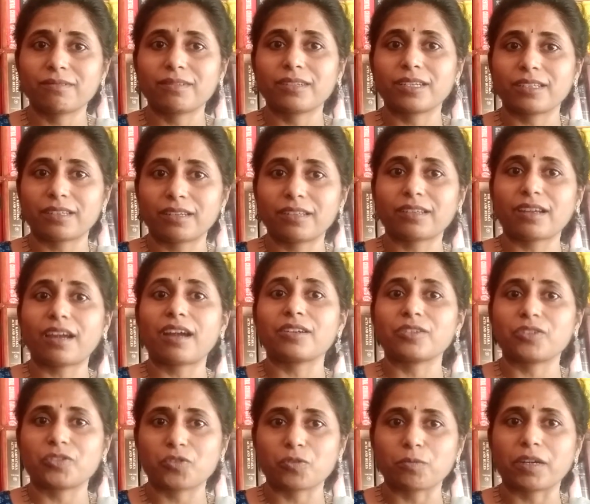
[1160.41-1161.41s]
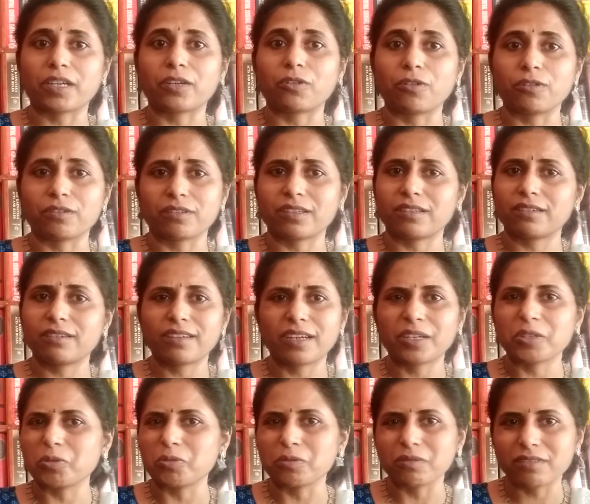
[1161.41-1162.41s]
it adds to my aura.
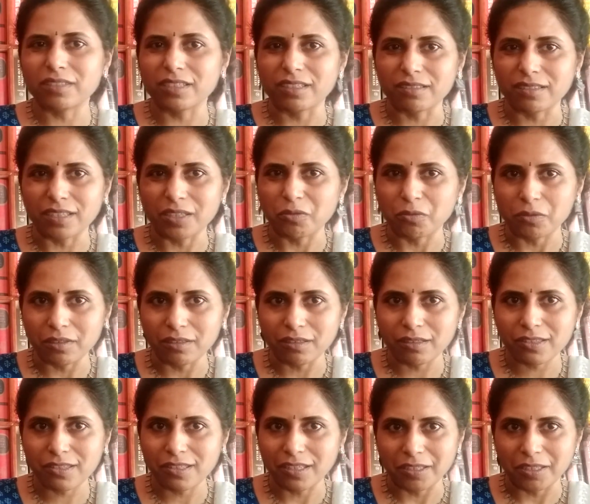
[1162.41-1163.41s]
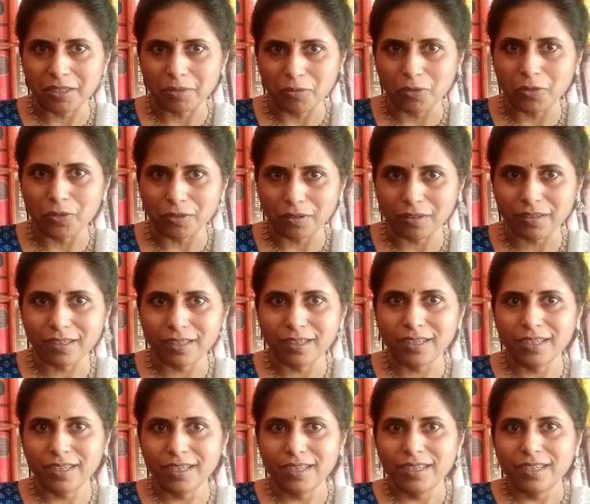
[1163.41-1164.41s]
I don't think that works anymore.
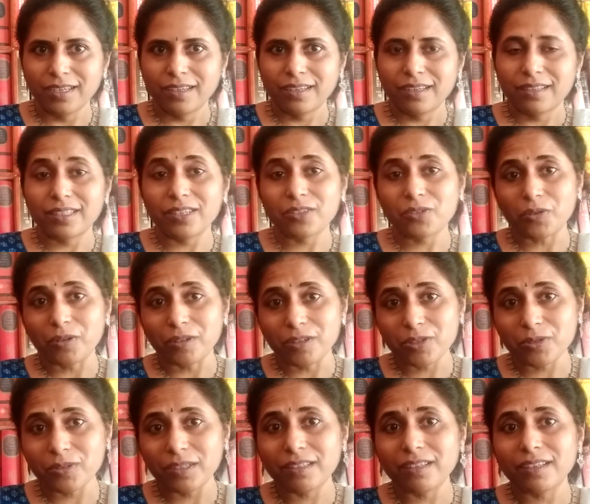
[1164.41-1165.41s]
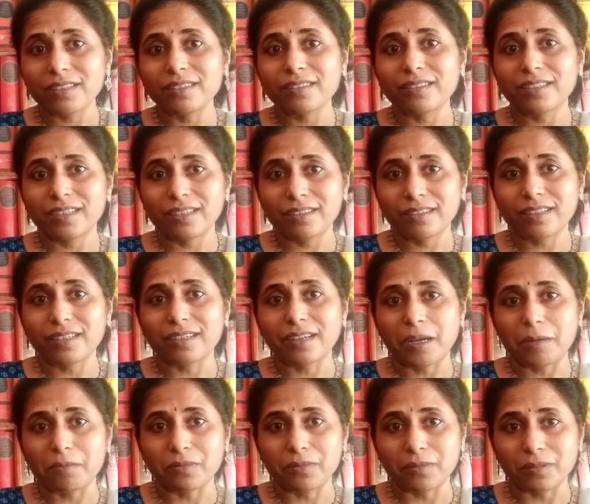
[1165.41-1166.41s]
There's also another thing that
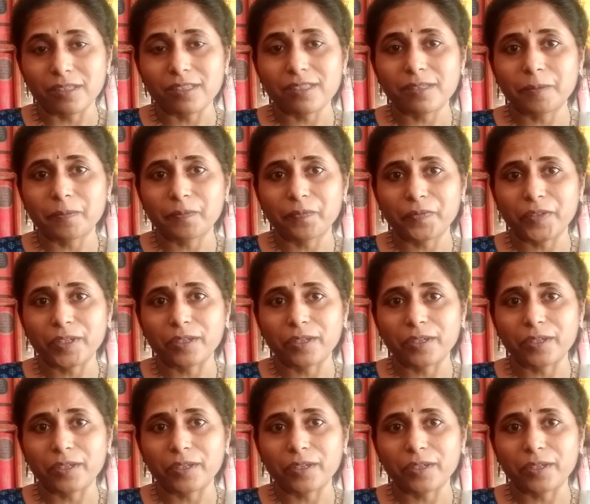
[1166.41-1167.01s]
happens,